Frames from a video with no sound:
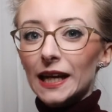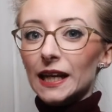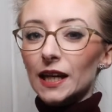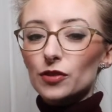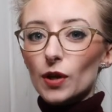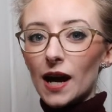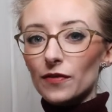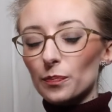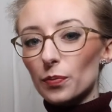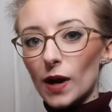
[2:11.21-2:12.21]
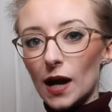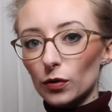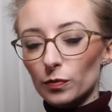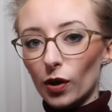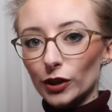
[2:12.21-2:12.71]
If you have a
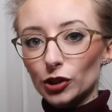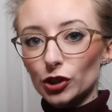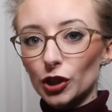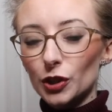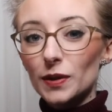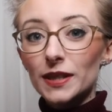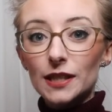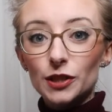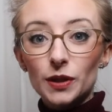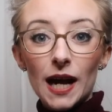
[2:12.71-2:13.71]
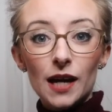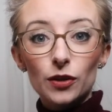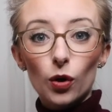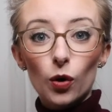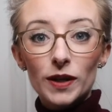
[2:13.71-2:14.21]
brown pointe shoe, then you
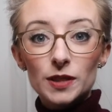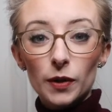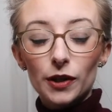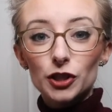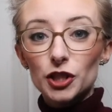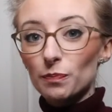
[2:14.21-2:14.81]
can always purchase